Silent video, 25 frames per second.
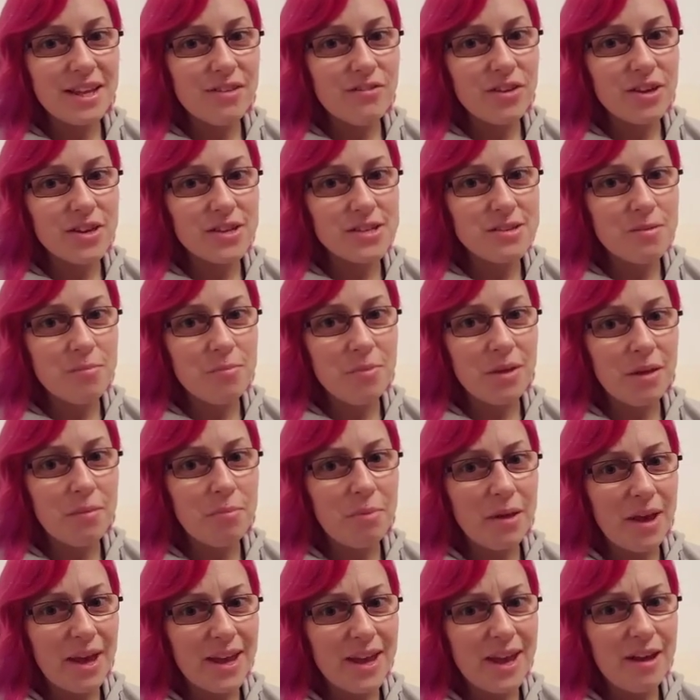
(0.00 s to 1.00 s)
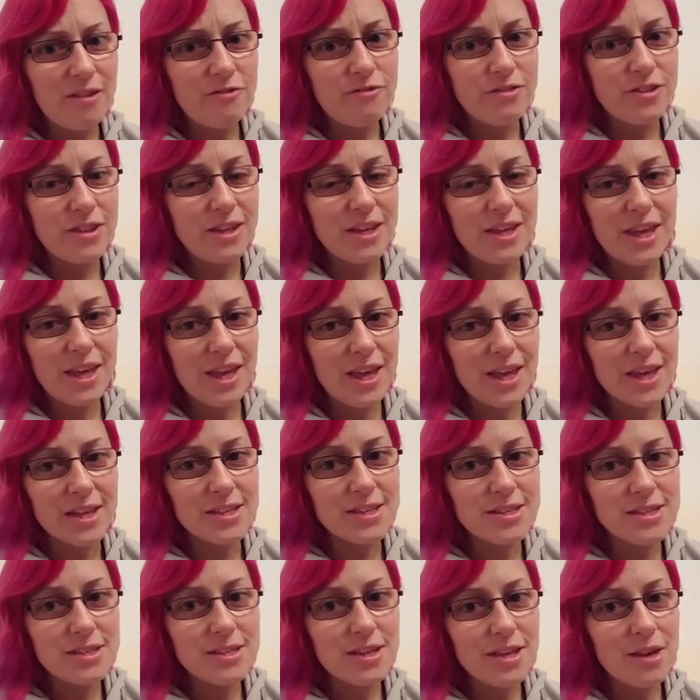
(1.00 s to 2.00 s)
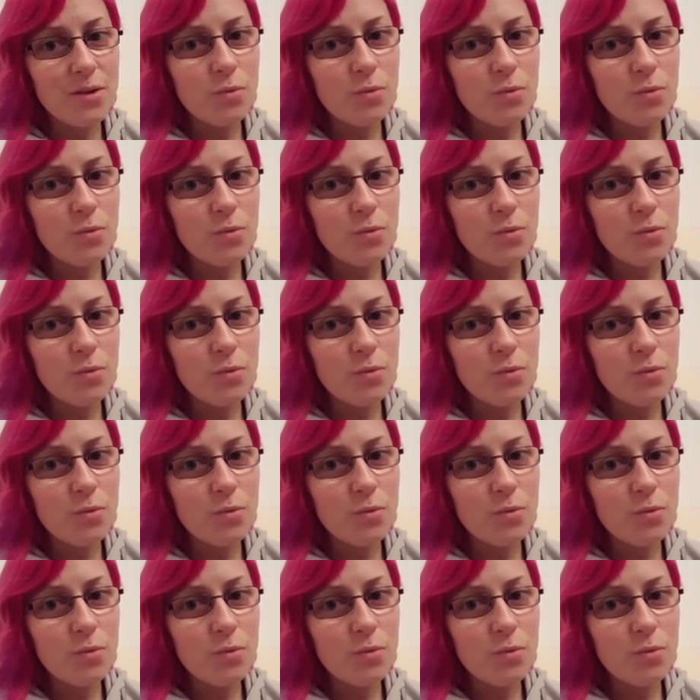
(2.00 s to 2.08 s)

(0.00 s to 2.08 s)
giving us a big payout for the kids.